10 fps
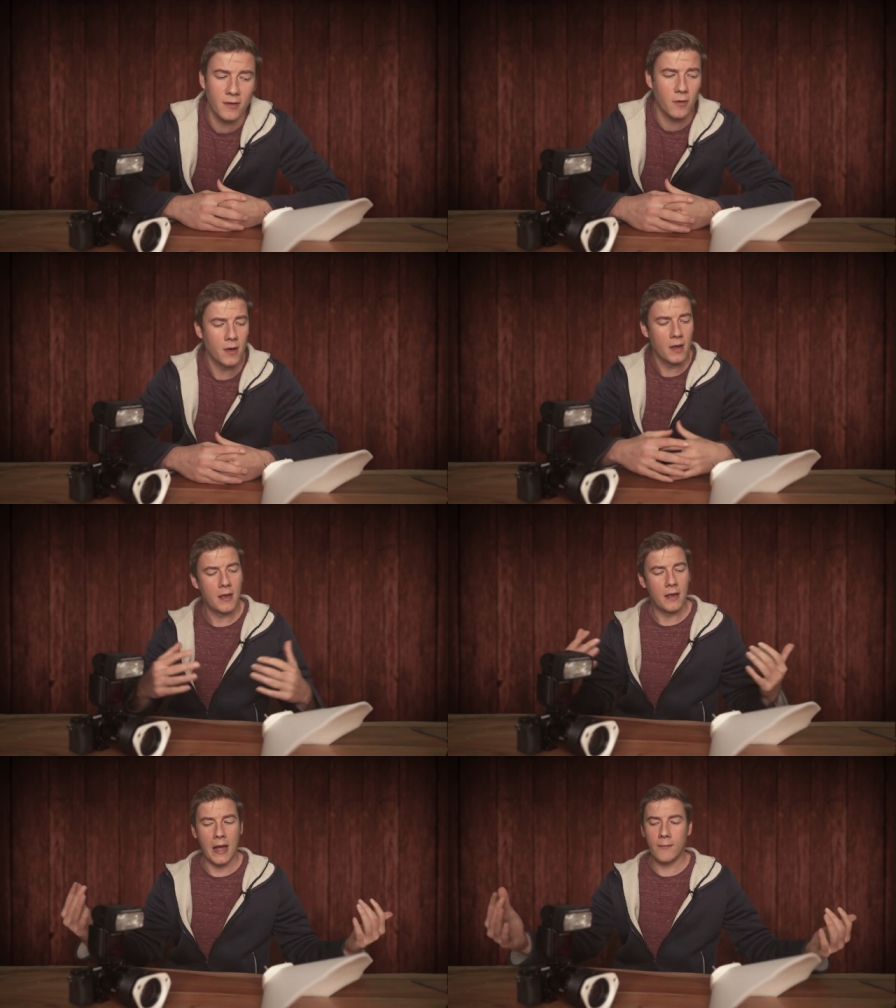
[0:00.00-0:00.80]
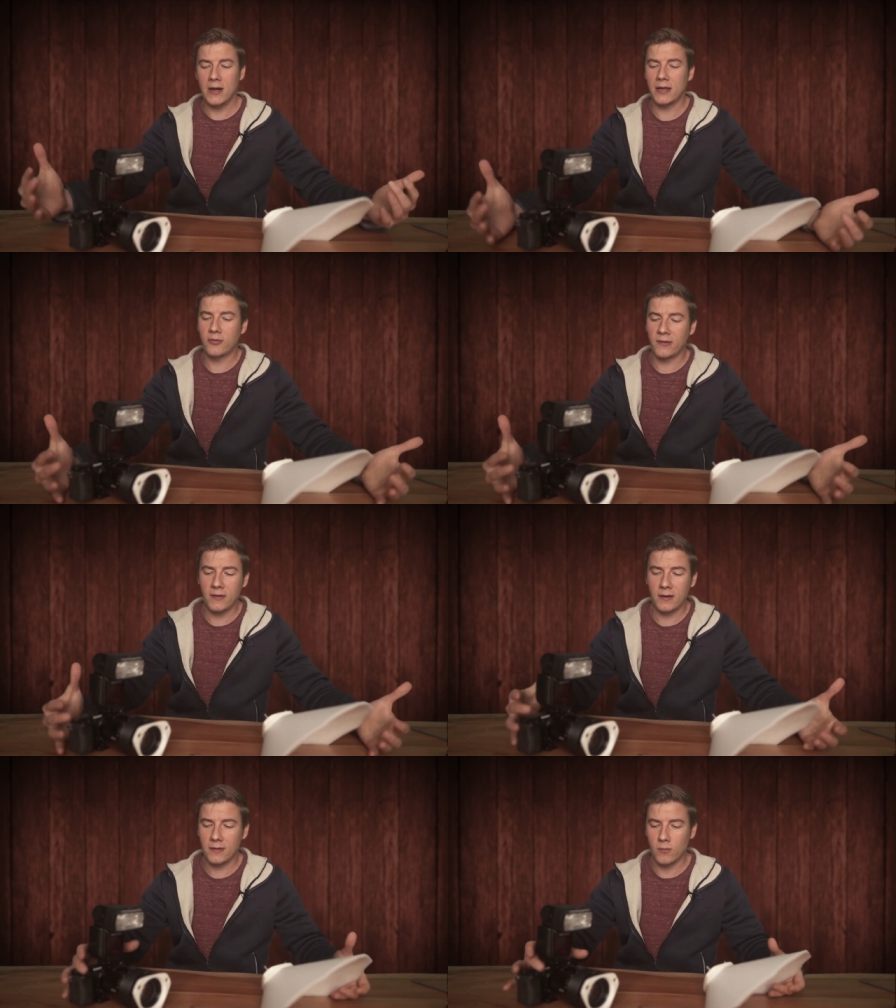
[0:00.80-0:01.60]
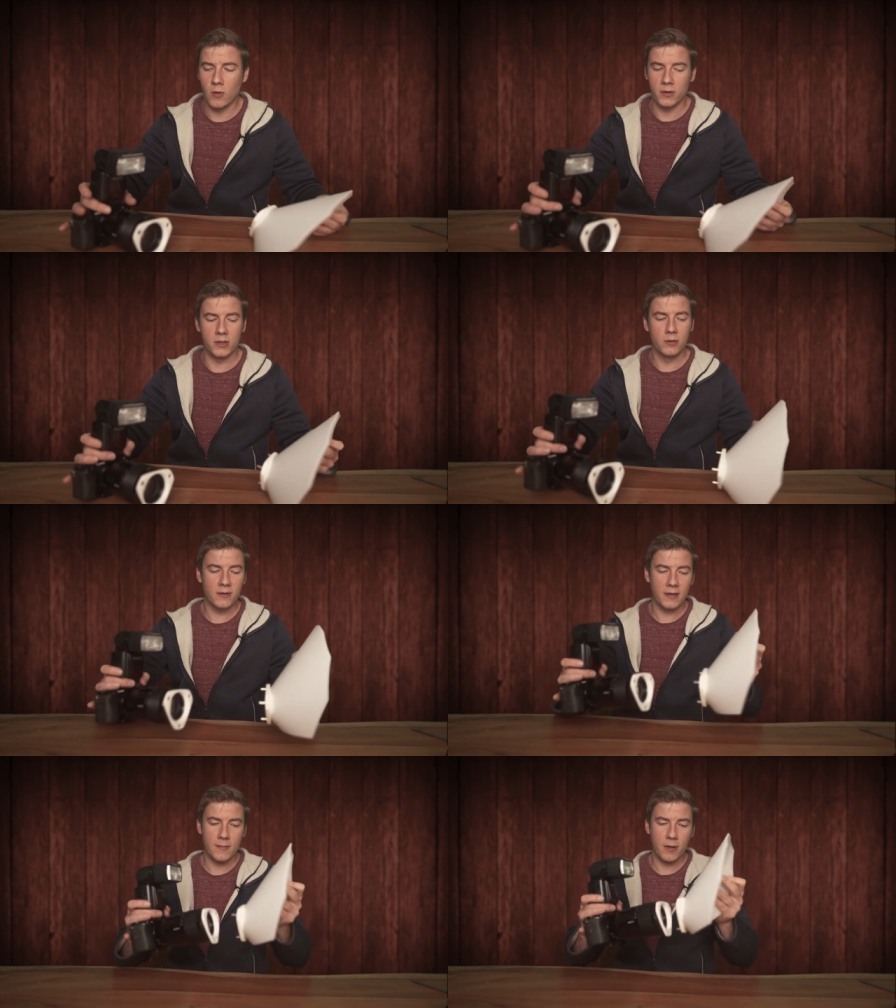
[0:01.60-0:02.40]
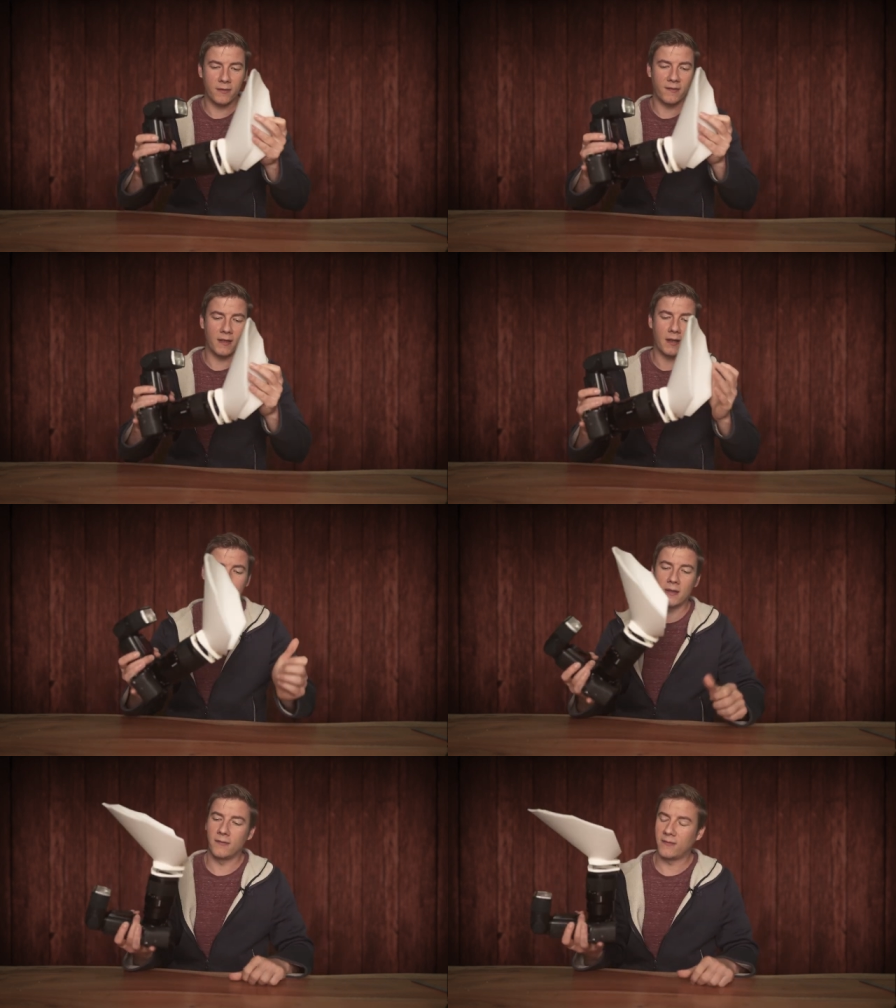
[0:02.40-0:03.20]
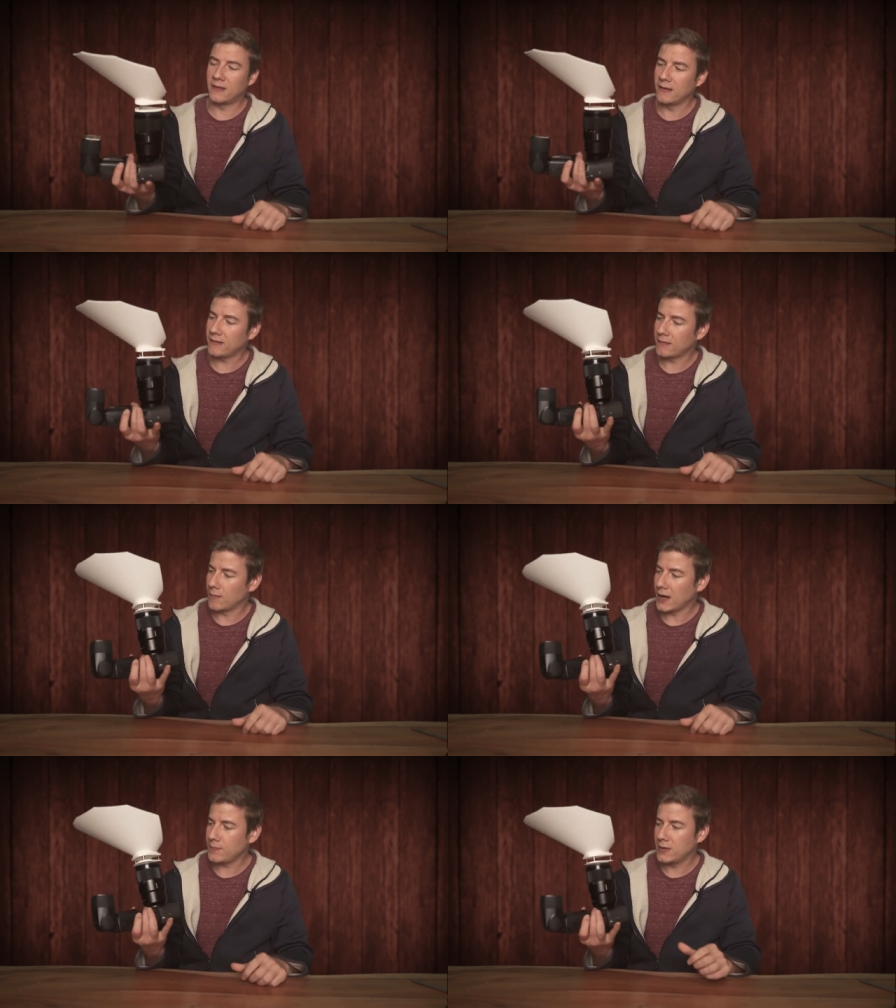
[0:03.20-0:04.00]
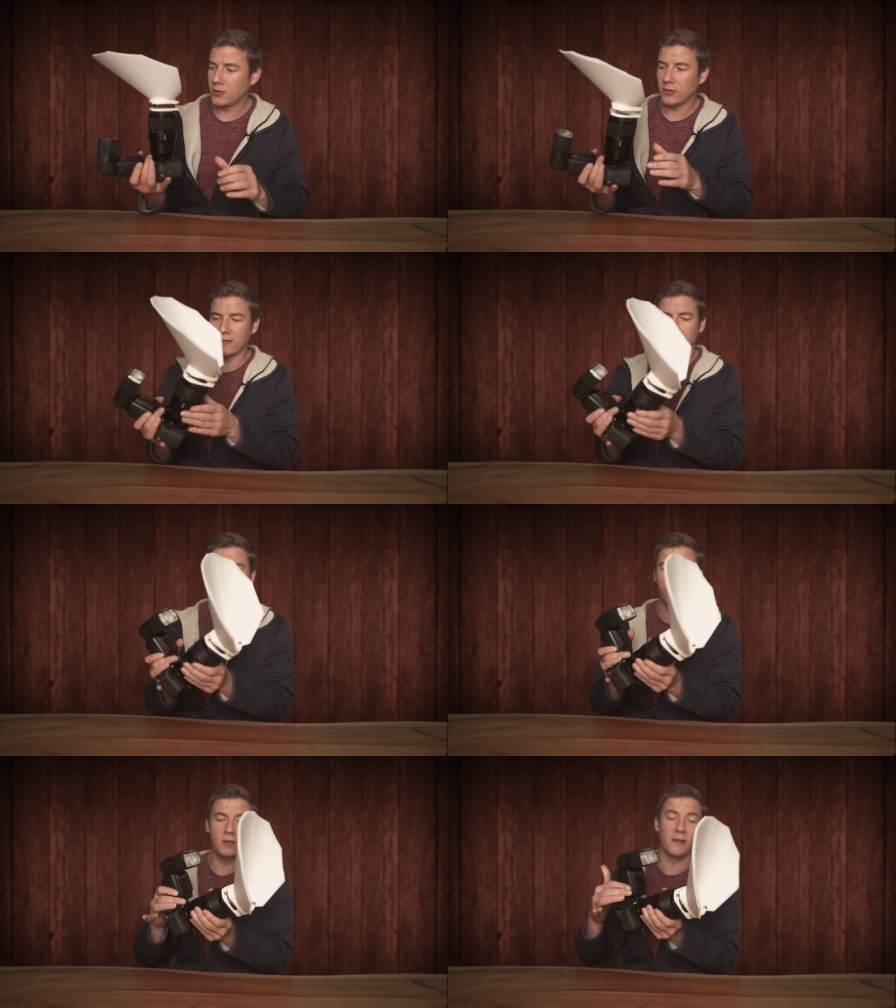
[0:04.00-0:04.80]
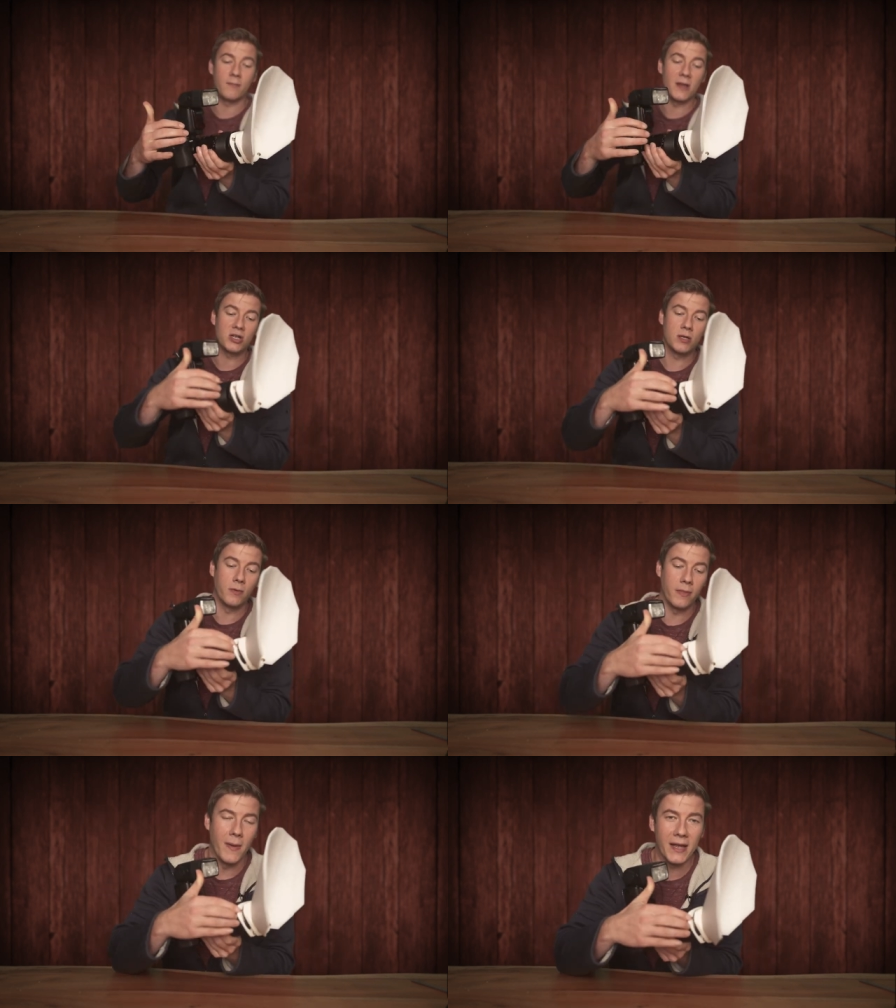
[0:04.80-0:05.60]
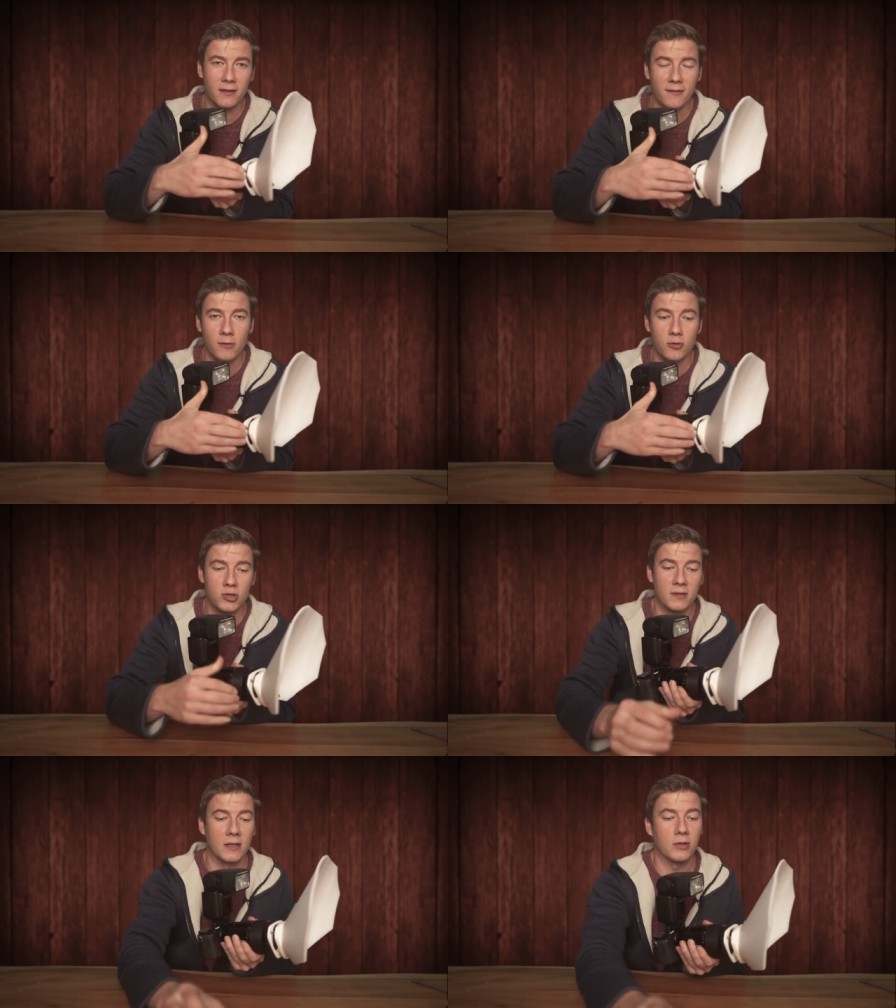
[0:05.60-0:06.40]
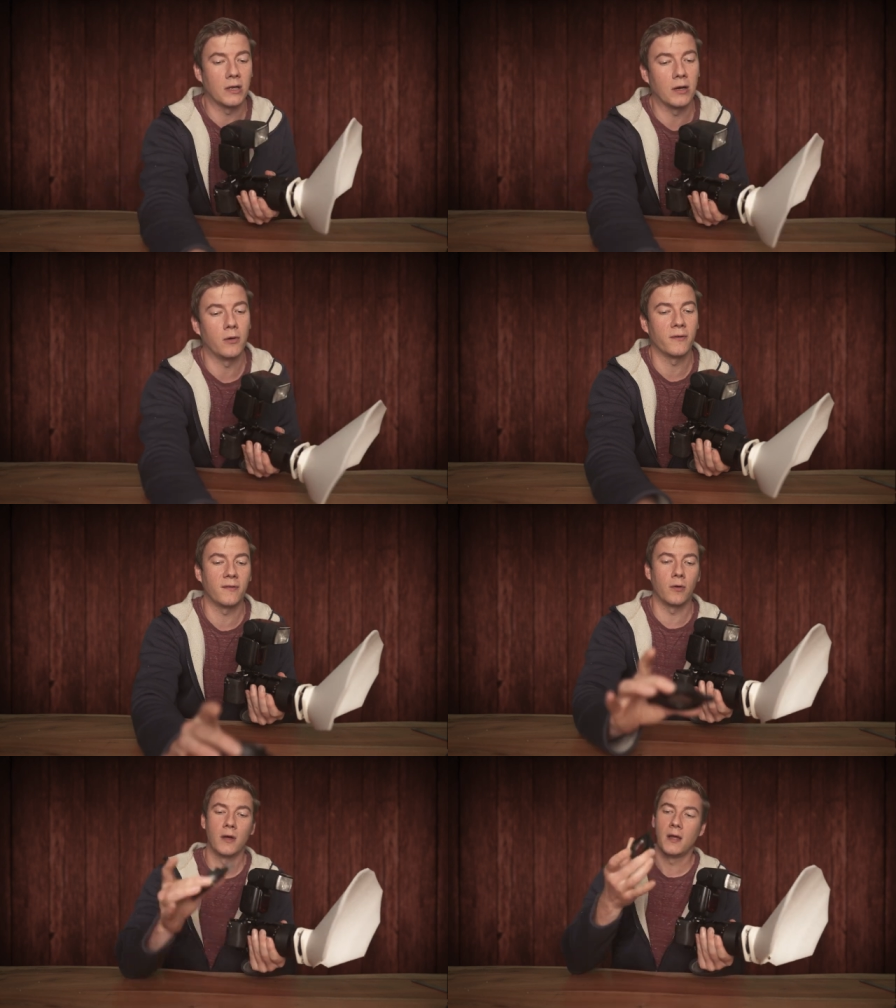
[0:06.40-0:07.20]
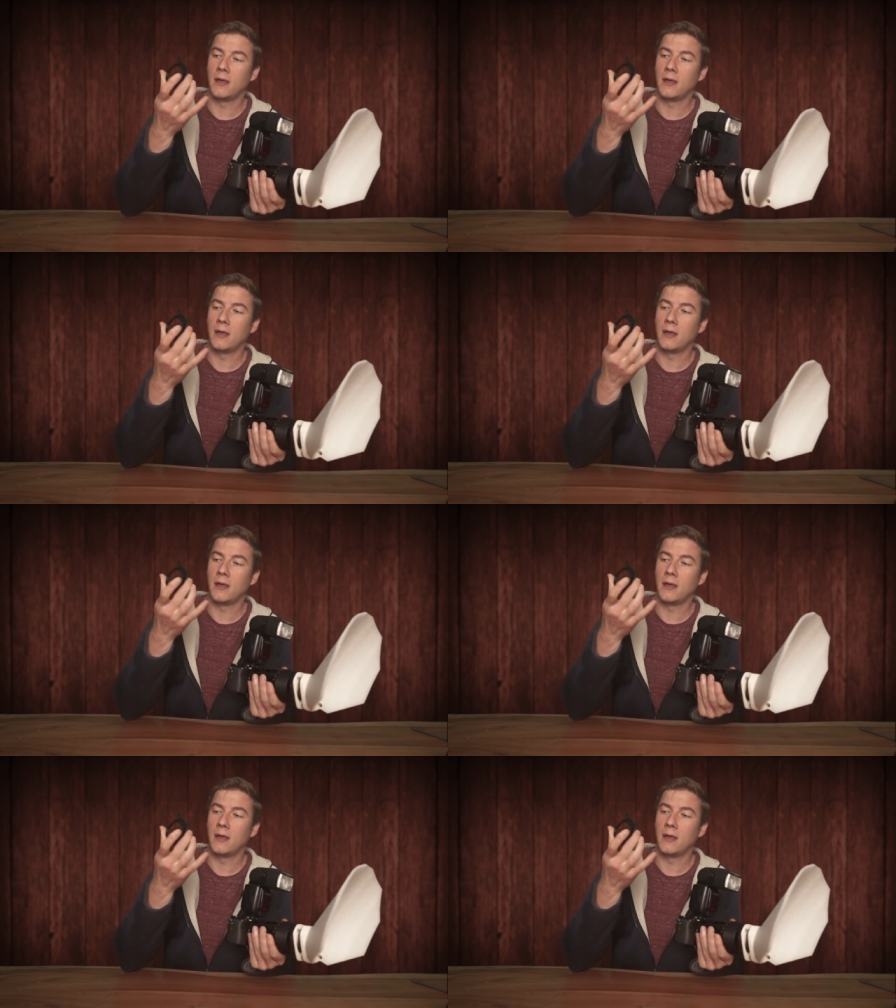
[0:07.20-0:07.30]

So I'm really interested what you think about the setup, if this might be interesting for you, especially with the magnet solution that you can also